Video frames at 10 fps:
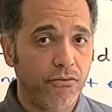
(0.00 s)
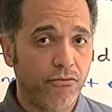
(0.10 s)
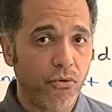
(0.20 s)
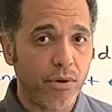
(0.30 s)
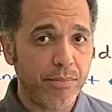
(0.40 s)

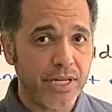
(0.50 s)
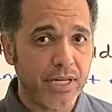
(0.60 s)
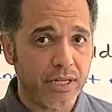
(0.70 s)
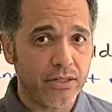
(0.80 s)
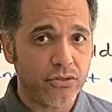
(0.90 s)
For
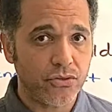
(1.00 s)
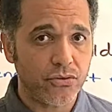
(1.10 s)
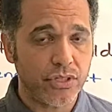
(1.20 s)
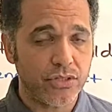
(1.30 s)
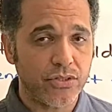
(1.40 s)
beginning
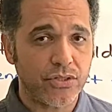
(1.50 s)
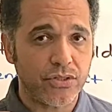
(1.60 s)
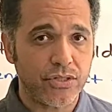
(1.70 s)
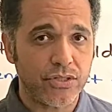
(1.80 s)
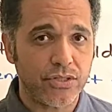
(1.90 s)
students,
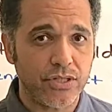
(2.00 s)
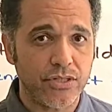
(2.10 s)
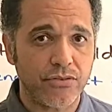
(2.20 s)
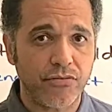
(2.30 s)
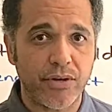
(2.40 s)
this
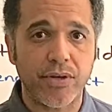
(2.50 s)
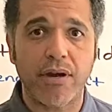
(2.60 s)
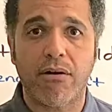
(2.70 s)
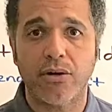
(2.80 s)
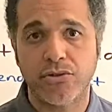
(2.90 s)
is very
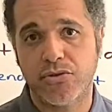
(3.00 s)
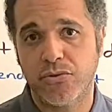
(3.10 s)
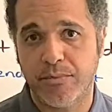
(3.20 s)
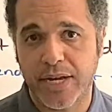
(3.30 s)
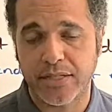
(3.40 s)
hard
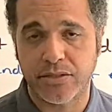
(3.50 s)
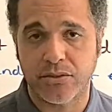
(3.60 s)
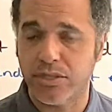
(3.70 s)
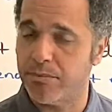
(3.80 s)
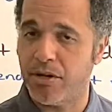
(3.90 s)
to
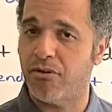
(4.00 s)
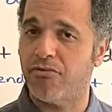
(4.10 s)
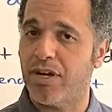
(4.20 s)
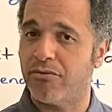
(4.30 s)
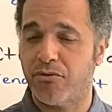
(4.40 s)
master. As a matter of
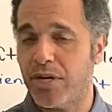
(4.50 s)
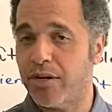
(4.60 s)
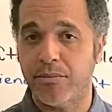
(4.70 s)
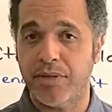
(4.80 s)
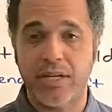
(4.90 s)
fact, for
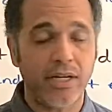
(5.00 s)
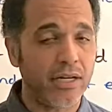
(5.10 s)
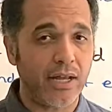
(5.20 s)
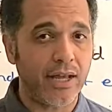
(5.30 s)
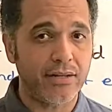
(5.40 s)

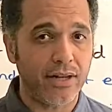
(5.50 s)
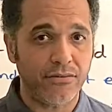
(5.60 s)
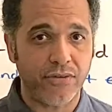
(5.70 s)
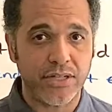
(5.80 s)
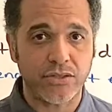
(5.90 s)
intermediate and
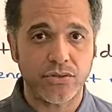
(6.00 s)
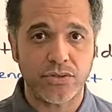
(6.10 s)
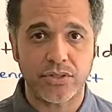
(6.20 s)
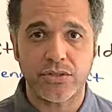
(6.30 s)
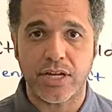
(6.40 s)
advanced
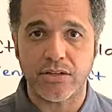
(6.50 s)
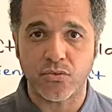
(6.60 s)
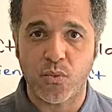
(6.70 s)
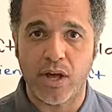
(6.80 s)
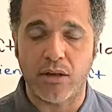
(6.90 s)
students
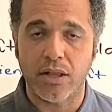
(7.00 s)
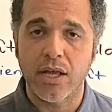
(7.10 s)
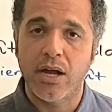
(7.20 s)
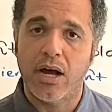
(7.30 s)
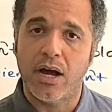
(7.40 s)
as well.
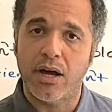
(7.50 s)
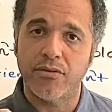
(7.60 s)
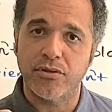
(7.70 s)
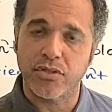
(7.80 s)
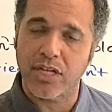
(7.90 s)

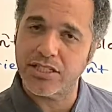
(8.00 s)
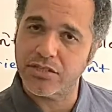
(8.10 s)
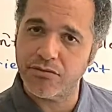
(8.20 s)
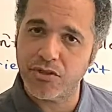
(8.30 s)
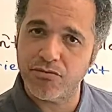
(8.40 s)
There's
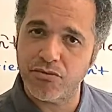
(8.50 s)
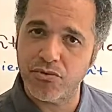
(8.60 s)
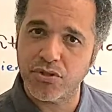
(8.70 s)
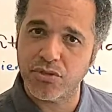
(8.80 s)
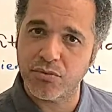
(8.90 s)
lots of
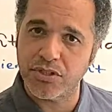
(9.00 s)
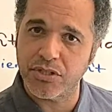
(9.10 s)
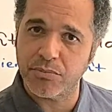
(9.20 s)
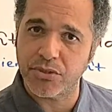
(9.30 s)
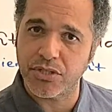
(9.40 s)
confusion with
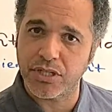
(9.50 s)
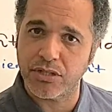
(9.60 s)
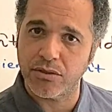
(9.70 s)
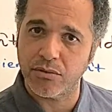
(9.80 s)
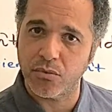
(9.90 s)
these
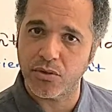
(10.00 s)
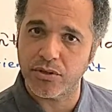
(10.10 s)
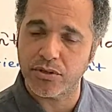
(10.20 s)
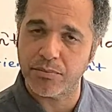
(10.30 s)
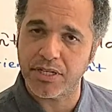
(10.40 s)
particular
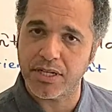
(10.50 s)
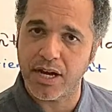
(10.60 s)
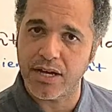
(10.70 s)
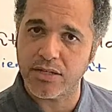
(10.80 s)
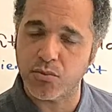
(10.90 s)
words
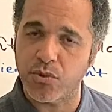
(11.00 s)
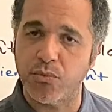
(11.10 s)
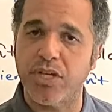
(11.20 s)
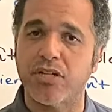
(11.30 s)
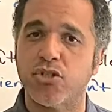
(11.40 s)
because when
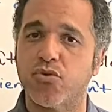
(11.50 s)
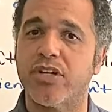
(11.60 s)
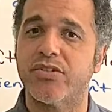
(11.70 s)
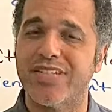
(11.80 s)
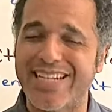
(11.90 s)
we
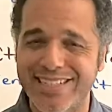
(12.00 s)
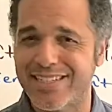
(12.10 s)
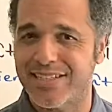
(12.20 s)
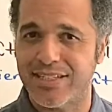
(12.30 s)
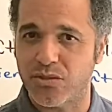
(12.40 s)
construct
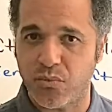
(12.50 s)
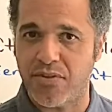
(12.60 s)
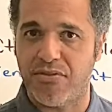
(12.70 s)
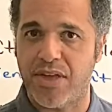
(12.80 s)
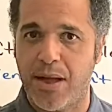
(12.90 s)
sentences
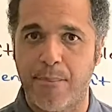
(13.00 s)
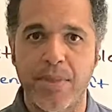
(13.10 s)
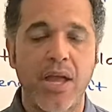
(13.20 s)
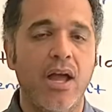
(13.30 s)
with them,